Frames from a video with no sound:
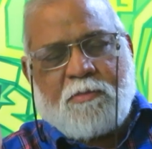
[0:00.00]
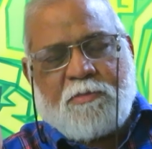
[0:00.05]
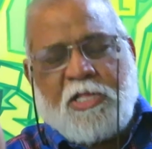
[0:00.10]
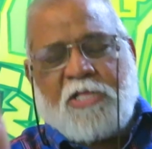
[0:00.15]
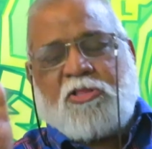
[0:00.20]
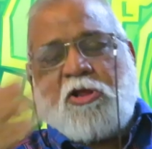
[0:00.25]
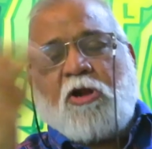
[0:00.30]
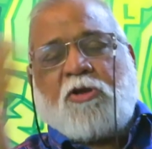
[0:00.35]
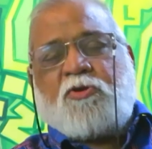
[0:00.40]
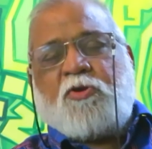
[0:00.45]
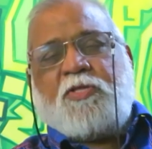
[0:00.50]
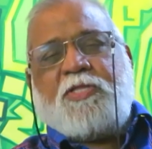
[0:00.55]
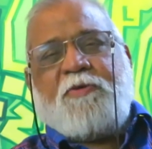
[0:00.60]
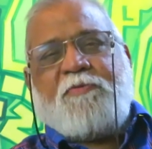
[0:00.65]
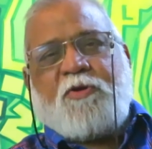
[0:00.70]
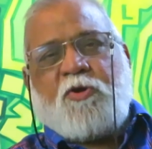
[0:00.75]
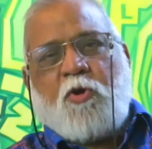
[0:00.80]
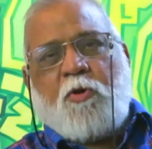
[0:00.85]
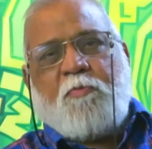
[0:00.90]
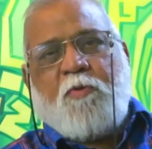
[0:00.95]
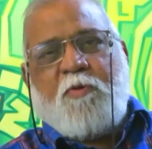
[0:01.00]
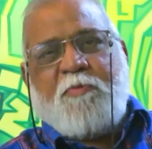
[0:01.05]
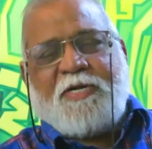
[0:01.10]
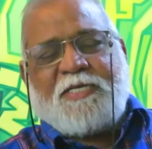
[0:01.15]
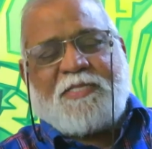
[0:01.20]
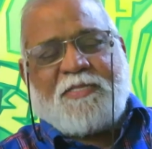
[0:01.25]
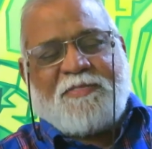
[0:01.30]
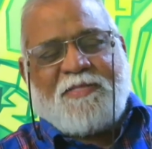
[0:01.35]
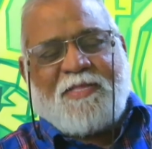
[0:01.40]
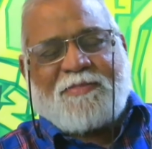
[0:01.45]
They thought, no, there were no
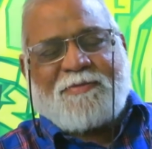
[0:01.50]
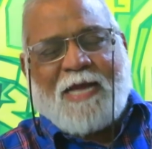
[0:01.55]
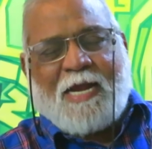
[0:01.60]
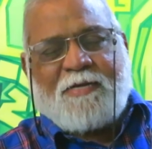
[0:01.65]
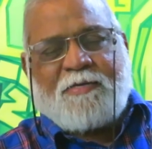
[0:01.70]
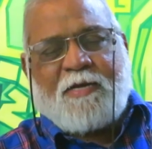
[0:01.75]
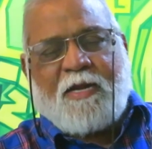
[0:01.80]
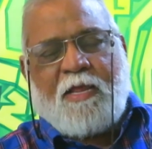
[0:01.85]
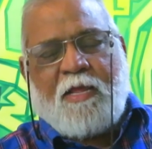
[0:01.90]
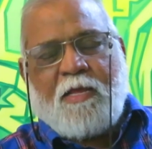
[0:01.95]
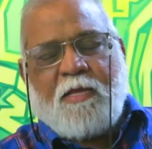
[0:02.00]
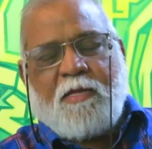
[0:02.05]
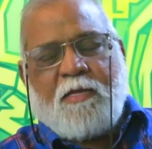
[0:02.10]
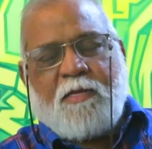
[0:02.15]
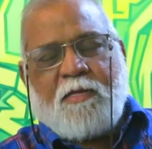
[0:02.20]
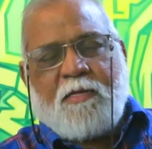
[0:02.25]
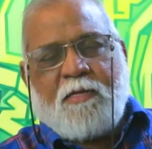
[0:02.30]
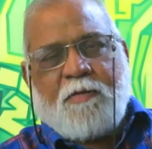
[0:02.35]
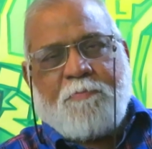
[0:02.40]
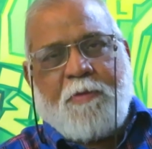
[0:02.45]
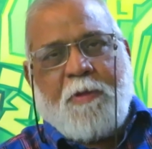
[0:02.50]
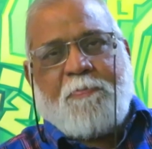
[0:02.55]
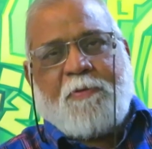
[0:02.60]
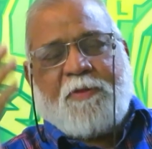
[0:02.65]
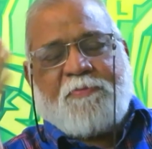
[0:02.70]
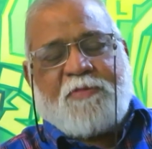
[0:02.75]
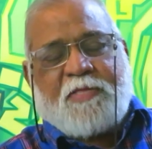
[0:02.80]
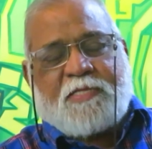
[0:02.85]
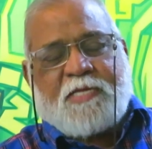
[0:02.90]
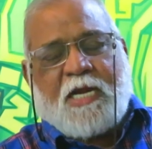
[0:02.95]
movements in this country.
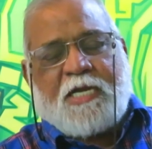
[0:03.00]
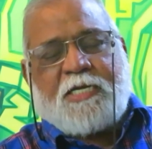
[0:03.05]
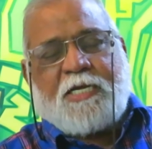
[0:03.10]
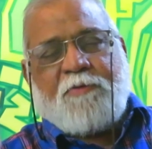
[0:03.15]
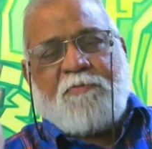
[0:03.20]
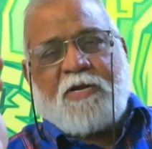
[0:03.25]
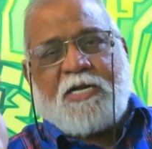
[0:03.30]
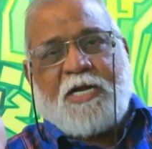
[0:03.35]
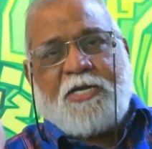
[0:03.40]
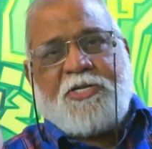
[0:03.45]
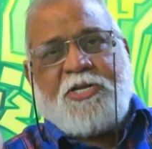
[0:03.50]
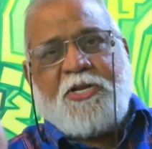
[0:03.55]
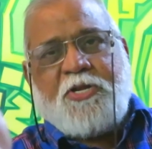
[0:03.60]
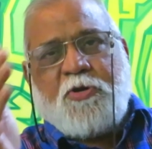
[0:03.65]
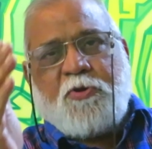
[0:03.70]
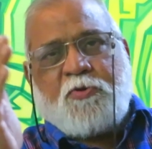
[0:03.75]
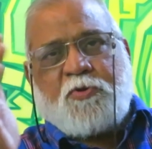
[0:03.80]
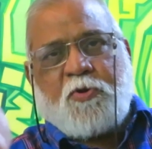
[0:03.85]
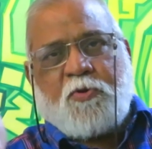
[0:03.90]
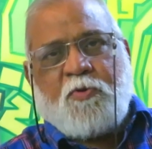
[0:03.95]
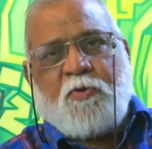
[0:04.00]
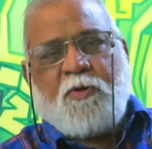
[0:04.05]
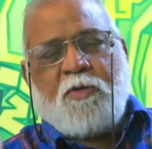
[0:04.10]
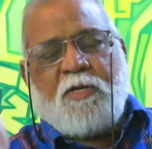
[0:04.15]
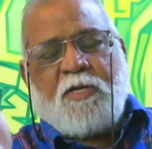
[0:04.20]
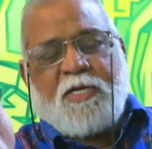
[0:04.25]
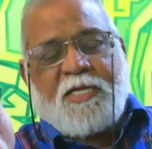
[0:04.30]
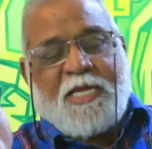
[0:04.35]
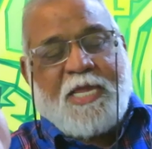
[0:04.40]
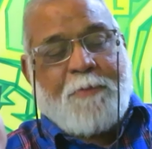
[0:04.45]
People of this country will continue
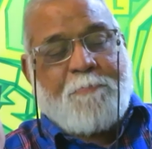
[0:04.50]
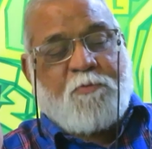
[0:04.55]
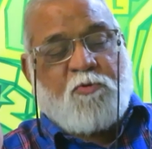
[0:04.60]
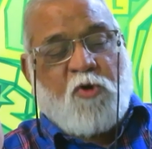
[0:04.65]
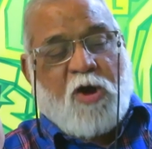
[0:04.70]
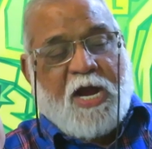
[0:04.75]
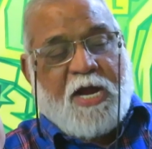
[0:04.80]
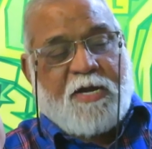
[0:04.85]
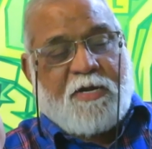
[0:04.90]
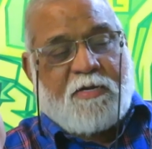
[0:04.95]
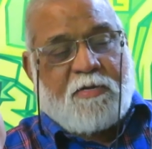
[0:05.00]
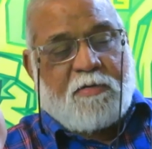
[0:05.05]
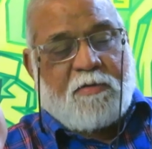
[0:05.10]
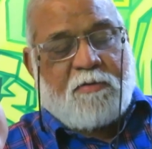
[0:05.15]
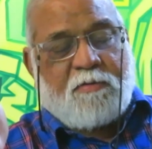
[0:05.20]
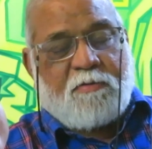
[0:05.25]
to keep quiet.